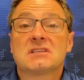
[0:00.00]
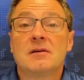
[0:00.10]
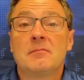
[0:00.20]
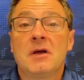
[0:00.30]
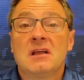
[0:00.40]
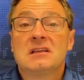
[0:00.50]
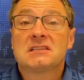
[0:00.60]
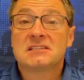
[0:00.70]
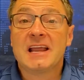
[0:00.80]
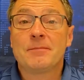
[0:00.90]
some
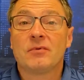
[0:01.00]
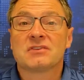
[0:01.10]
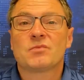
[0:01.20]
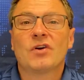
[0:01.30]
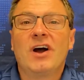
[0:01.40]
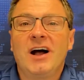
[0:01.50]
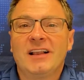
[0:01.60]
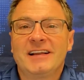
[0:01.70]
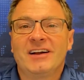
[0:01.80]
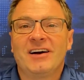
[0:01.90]
staples, we'll call
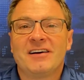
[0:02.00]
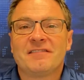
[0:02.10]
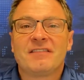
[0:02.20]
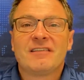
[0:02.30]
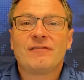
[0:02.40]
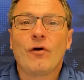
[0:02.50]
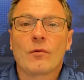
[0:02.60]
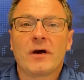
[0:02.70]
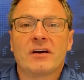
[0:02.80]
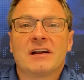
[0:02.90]
it, of
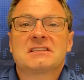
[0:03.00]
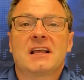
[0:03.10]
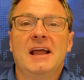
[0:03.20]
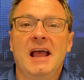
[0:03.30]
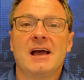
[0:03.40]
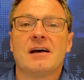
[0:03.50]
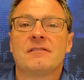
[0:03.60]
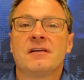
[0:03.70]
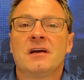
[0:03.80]
4Runner, it's gonna have